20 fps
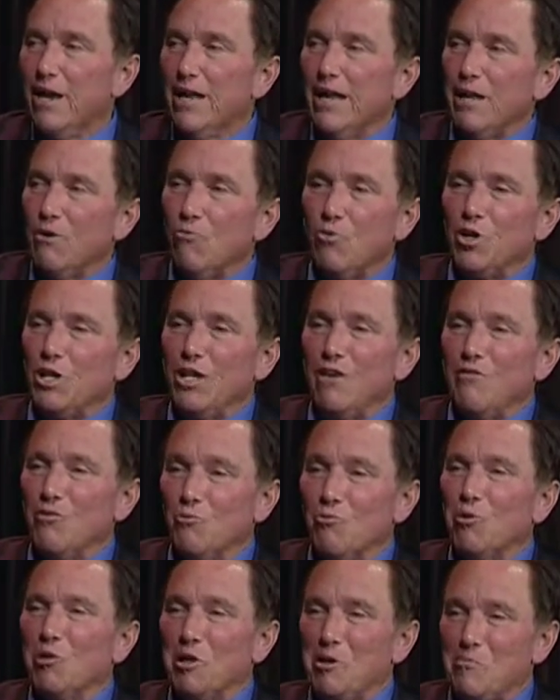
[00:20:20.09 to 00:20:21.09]
he wouldn't
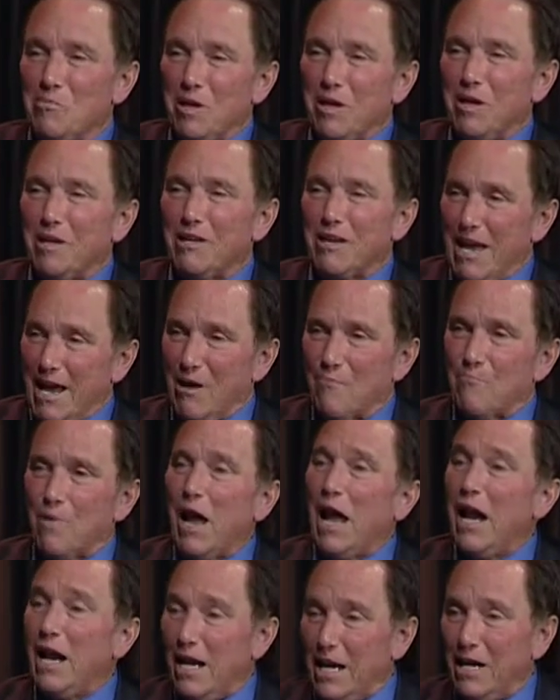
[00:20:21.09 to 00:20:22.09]
even really be
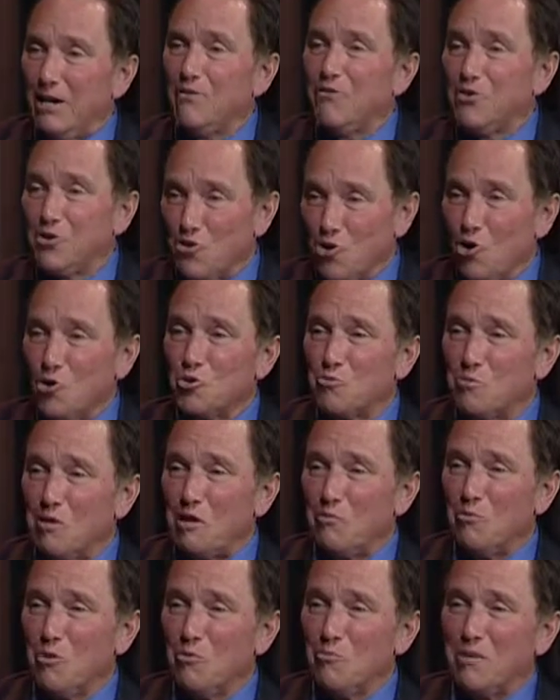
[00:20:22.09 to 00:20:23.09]
campaigning to those
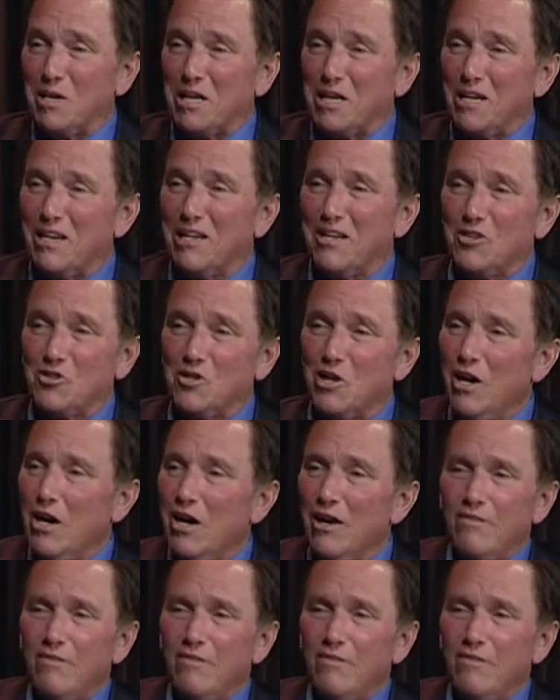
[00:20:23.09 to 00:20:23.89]
people because